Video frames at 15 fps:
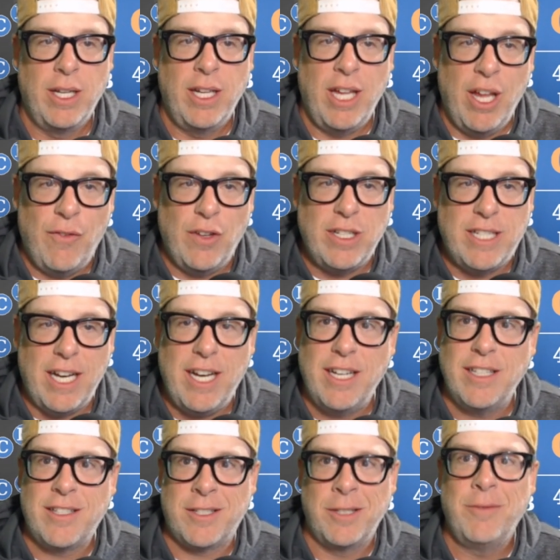If it
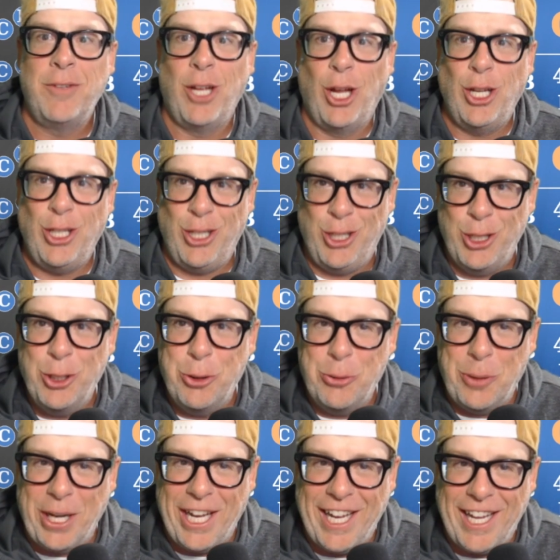does, you
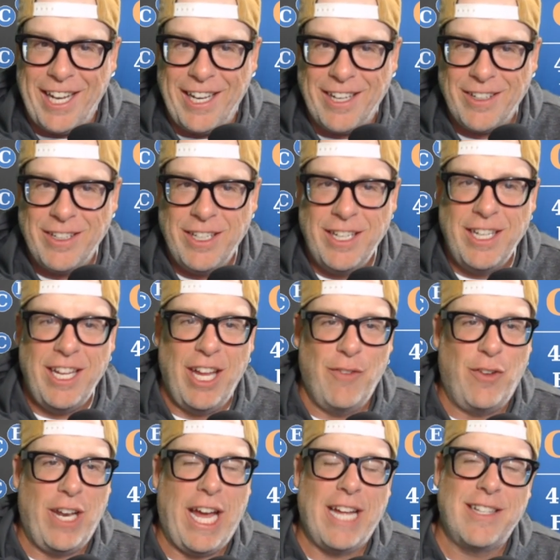win.
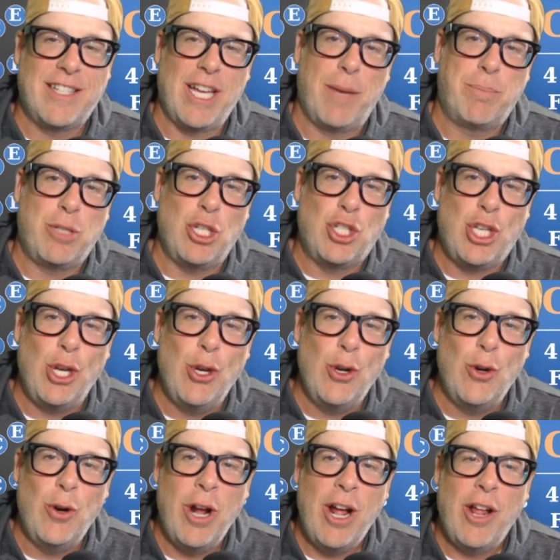If it adds up to
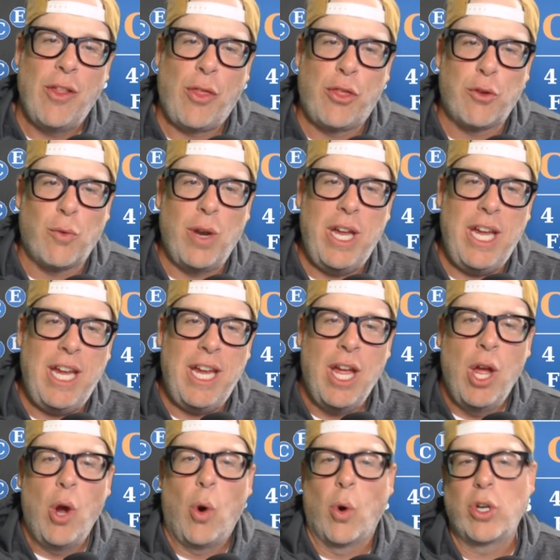2, 3,
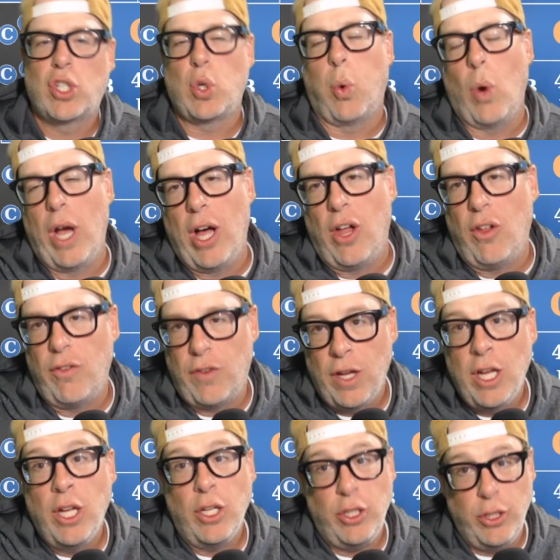or 12,
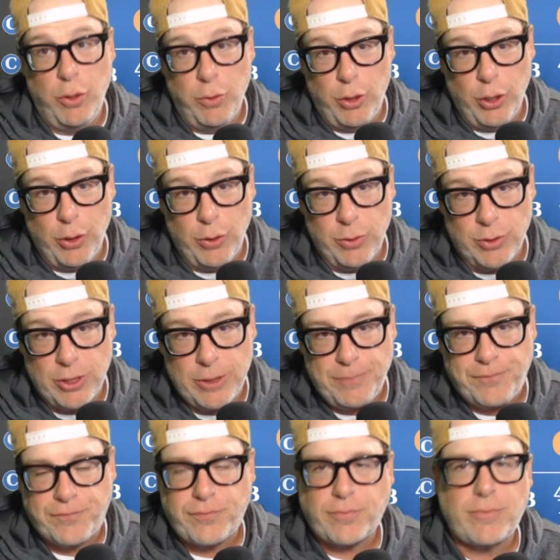you lose.
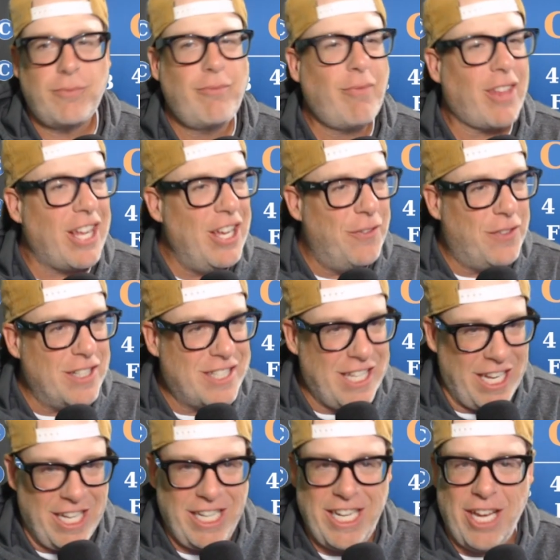If it's
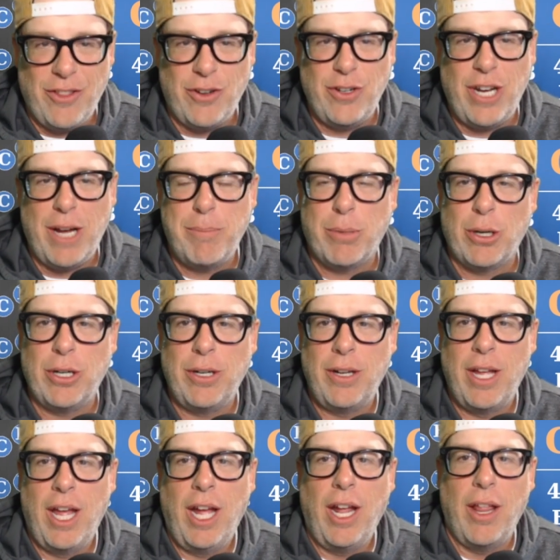any other number,
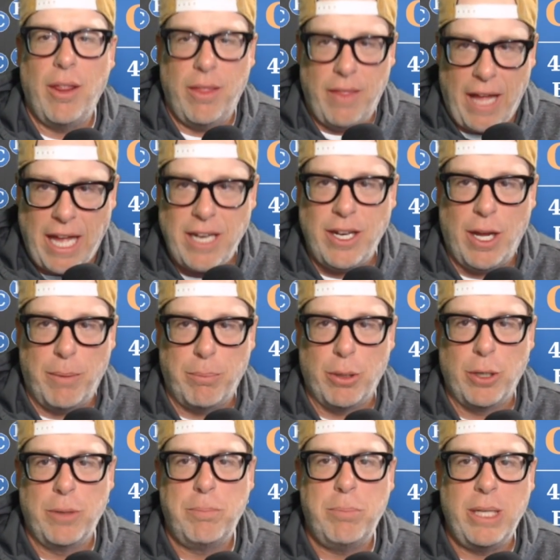that
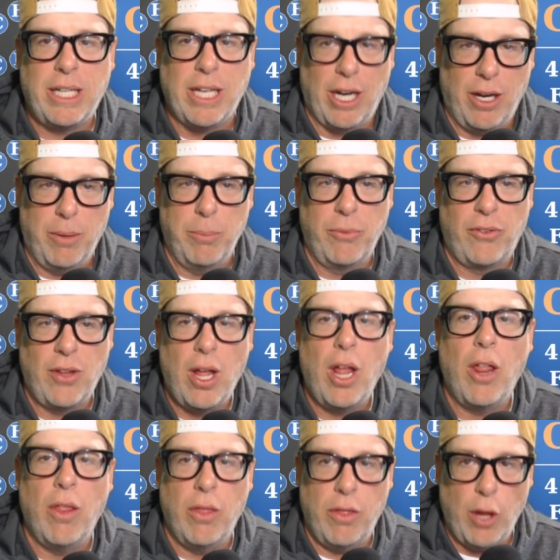number becomes
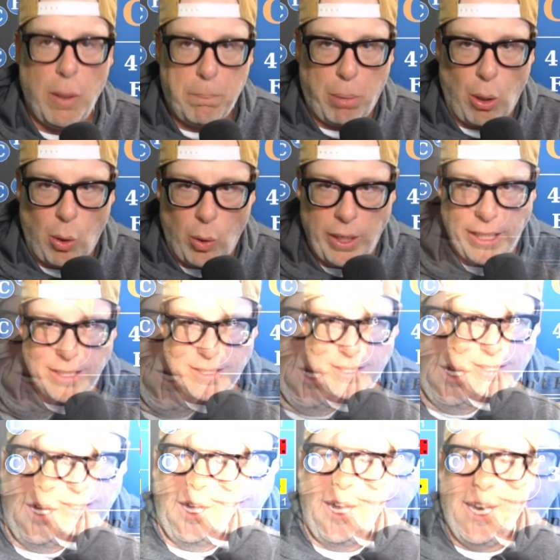the
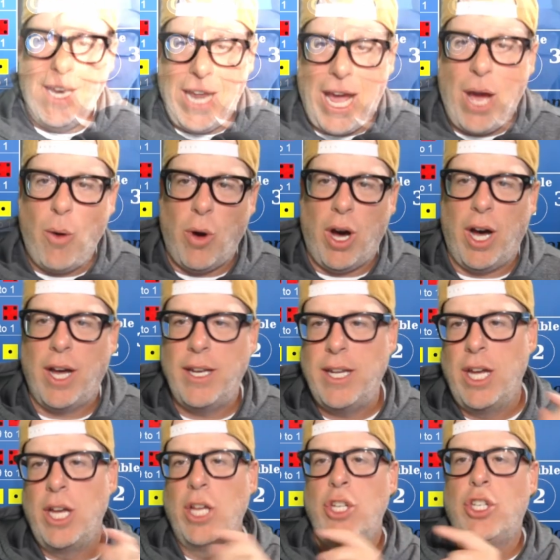point. Now on
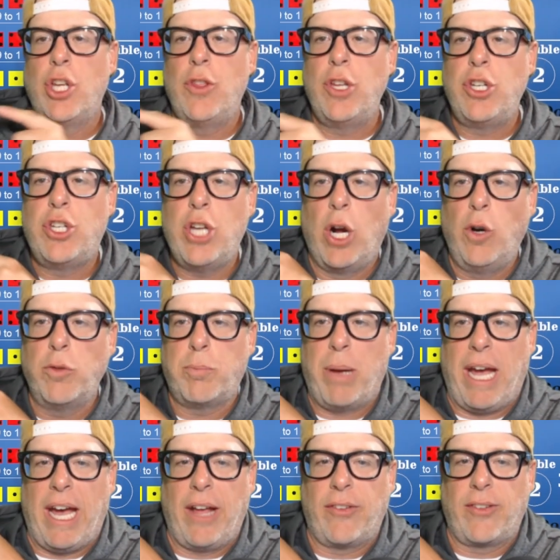to the don't
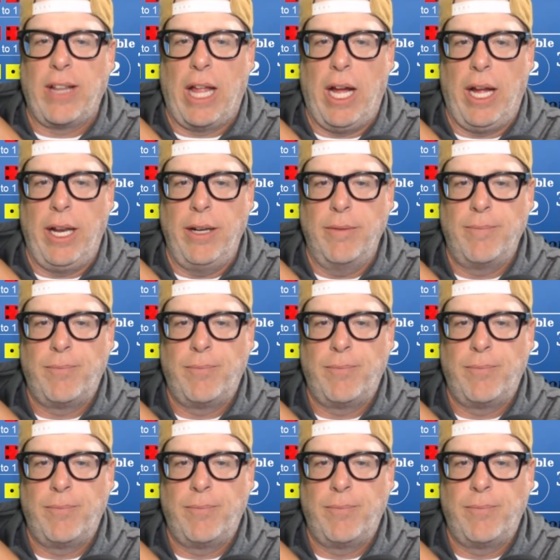pass line.